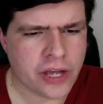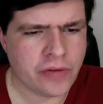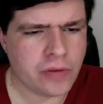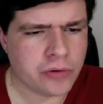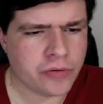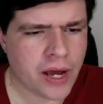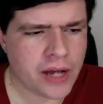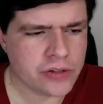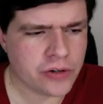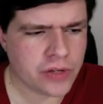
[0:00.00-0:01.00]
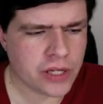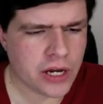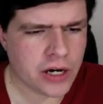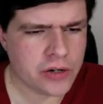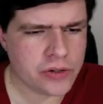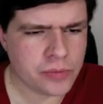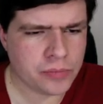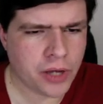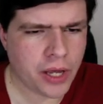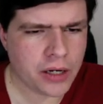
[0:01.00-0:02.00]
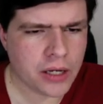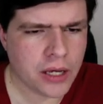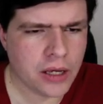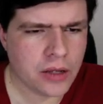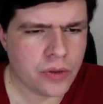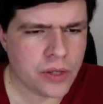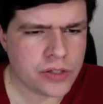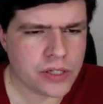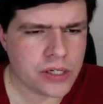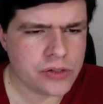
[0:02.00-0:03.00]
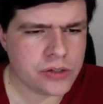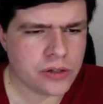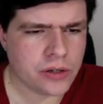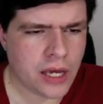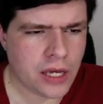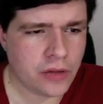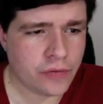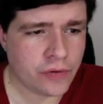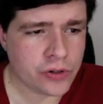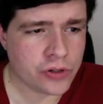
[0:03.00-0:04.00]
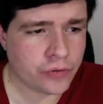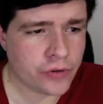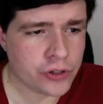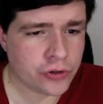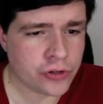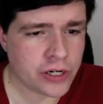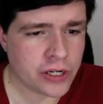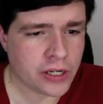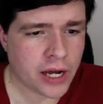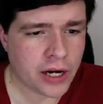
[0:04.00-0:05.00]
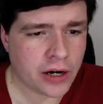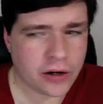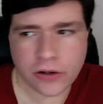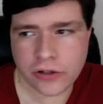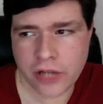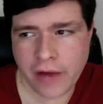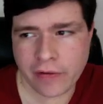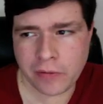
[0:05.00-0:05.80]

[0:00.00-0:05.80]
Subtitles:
improvised over the years, but this is the first official Trinity Liger to ever be